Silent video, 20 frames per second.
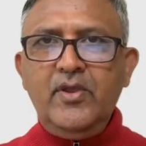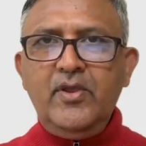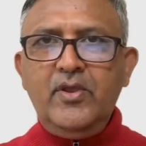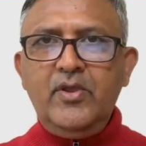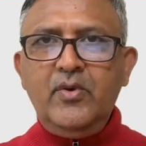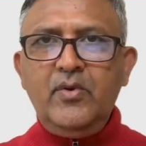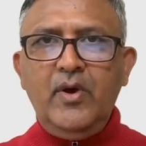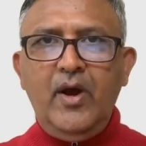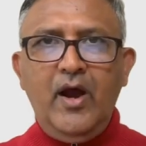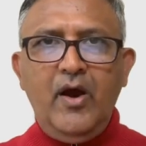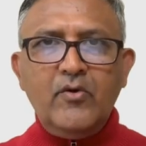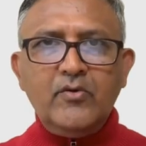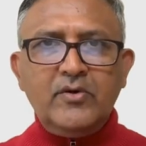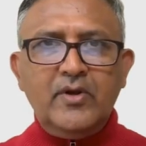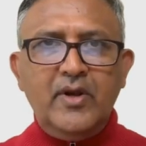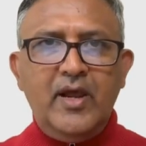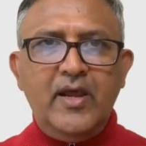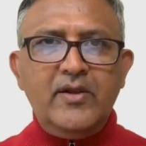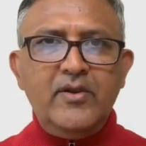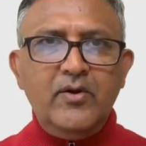You
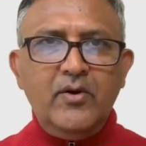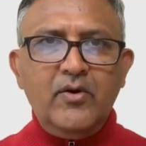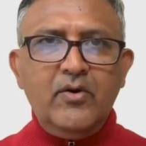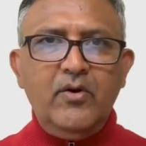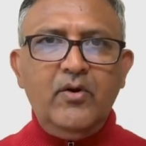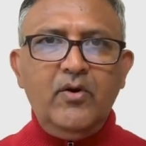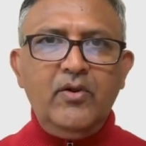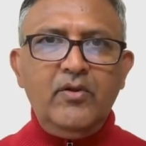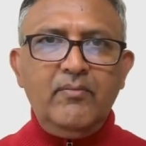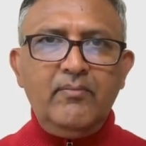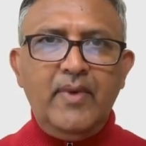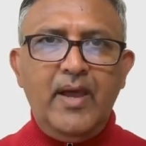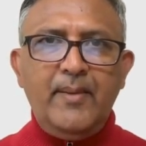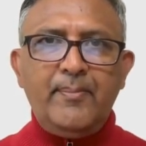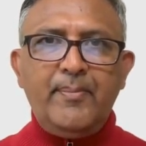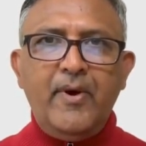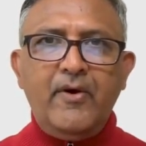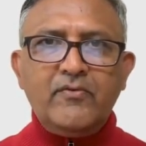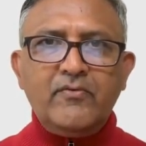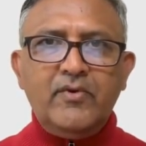outline your goal,
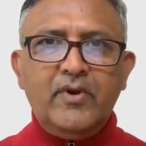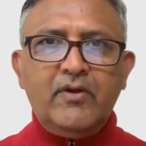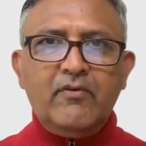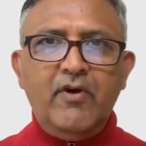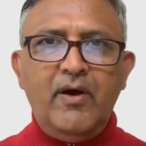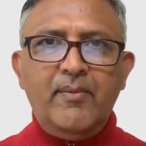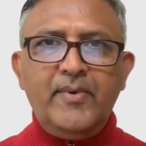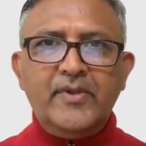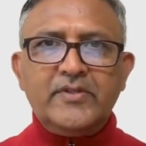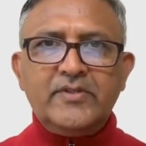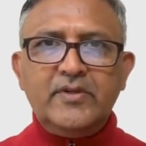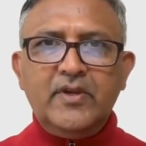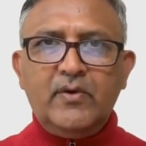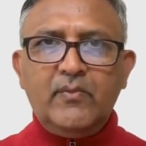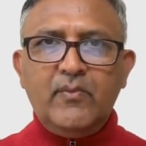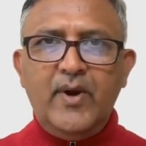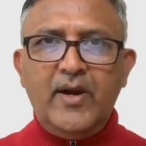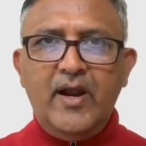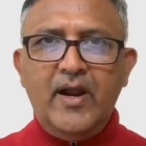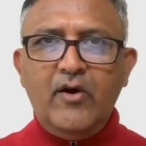map out requirements,
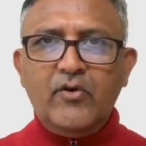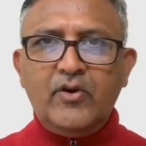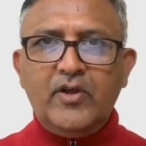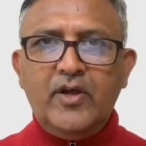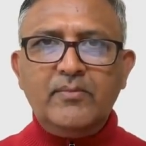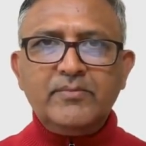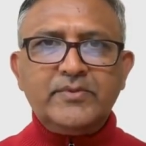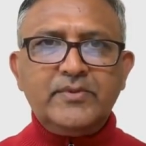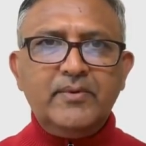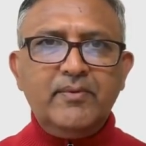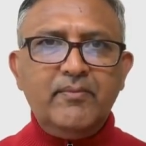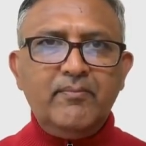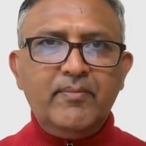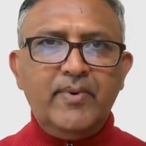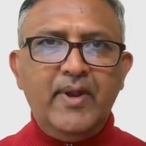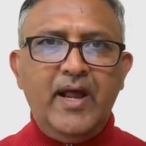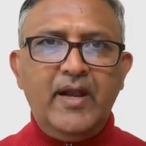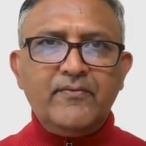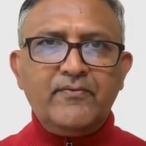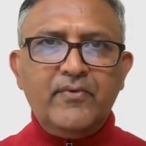required outcomes,
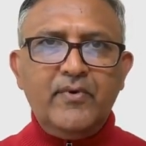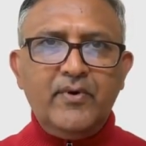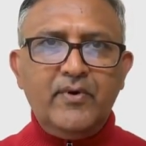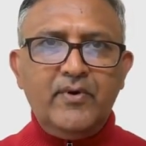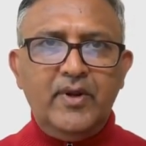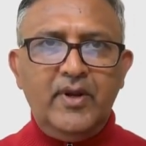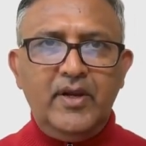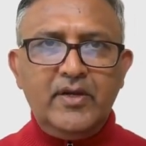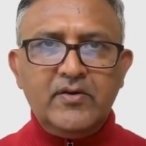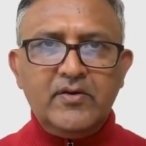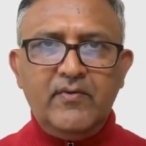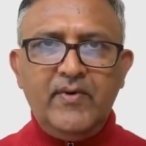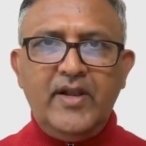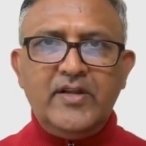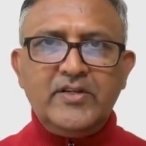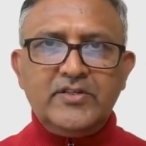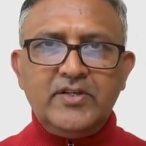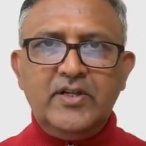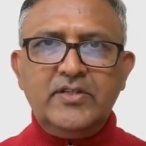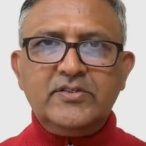plan for
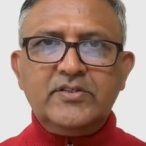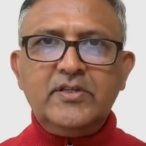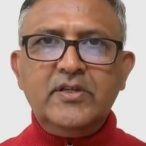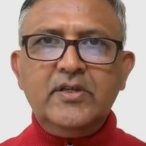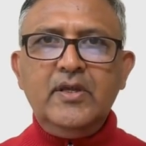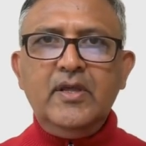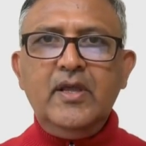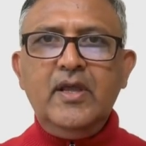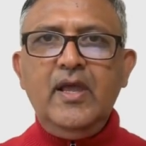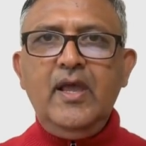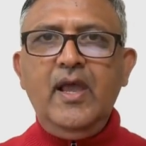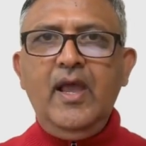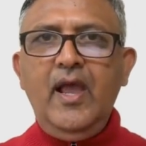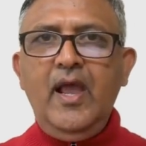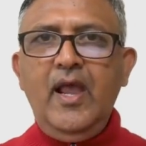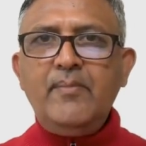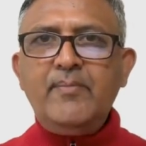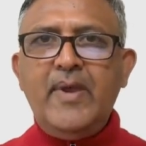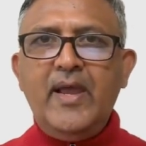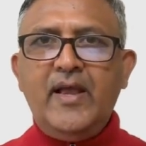interventions,
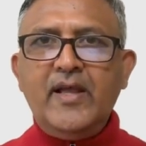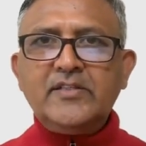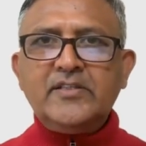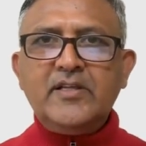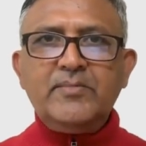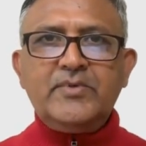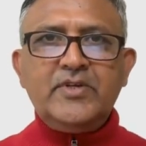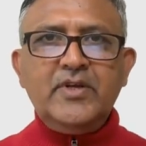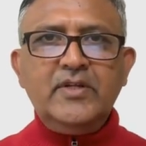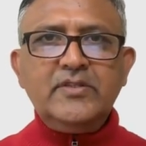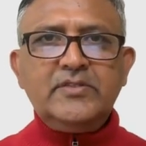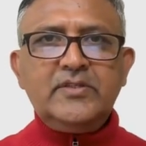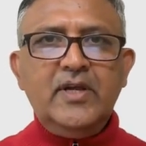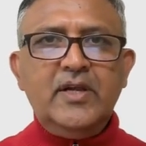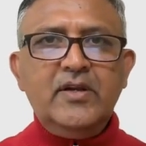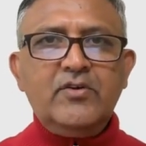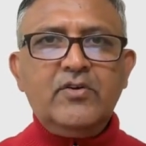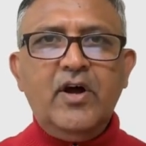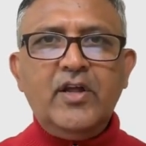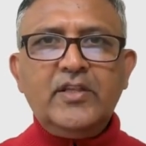and make assumptions
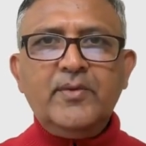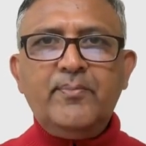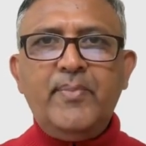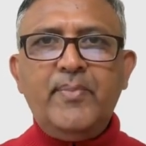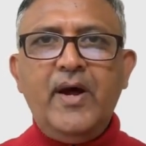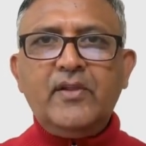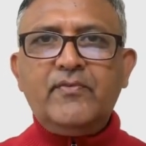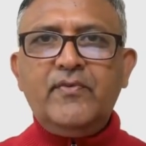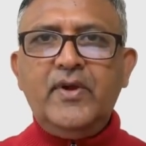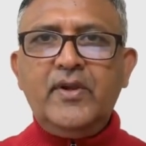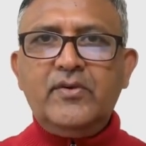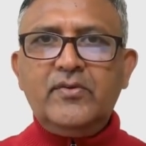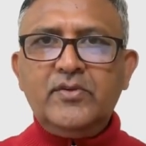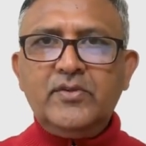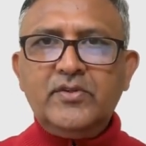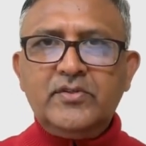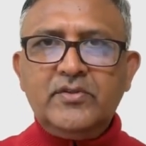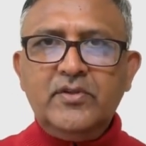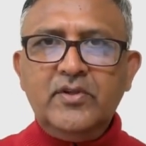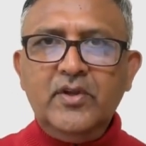and draw the pathway to
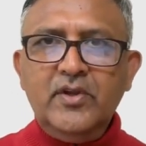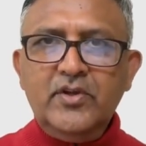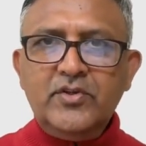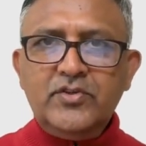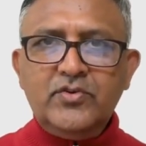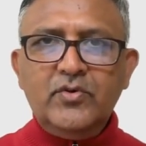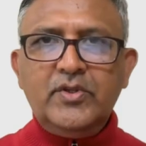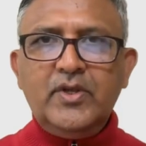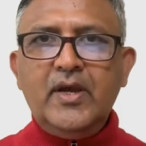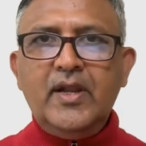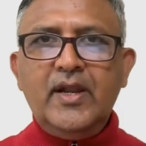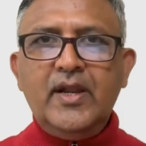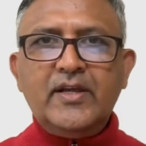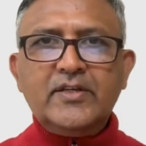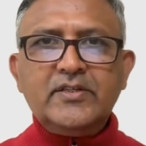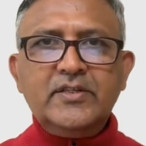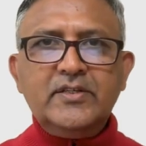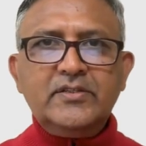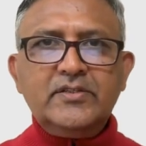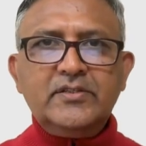this, show the
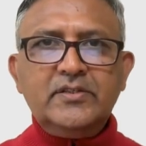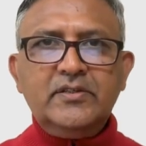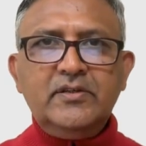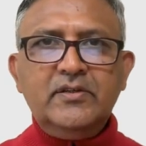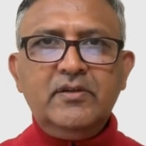connections.